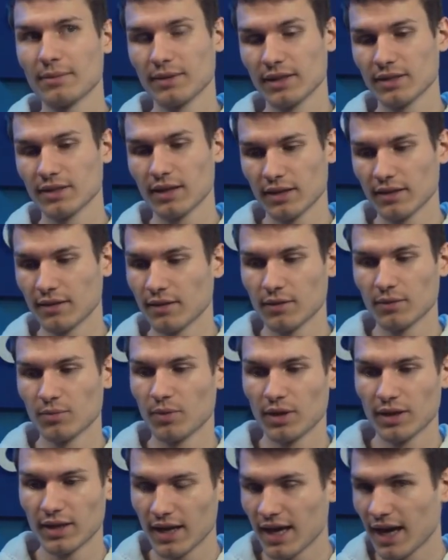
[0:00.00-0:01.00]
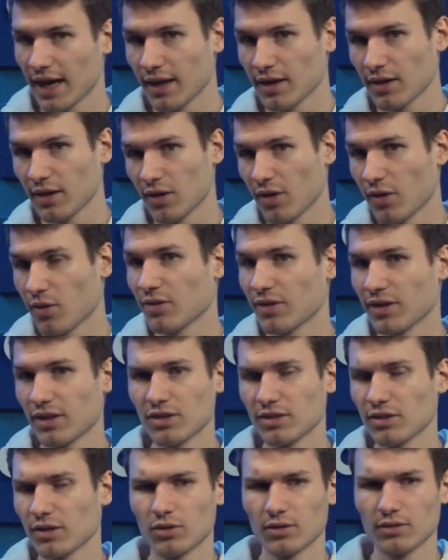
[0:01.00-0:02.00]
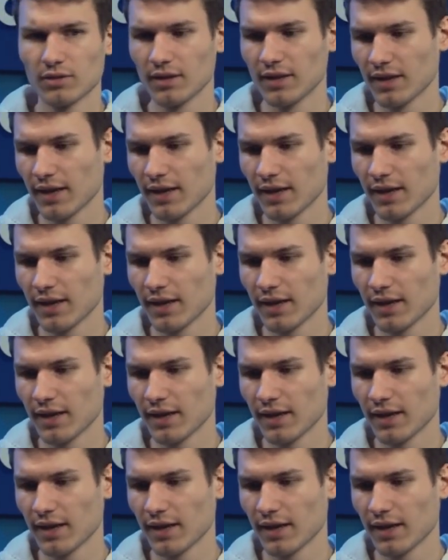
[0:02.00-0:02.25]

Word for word: meter, whether analog or digital,